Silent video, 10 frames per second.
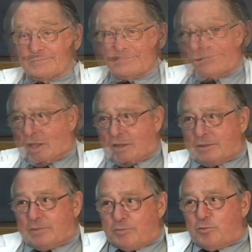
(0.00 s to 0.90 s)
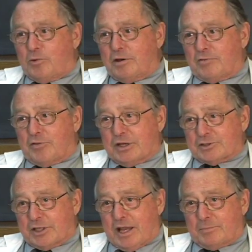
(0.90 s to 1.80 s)
well, it, one of the
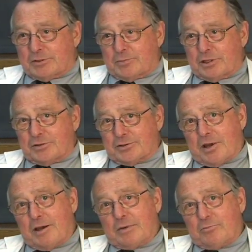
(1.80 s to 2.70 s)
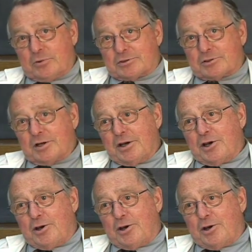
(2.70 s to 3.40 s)
things that happened at Miller Time, which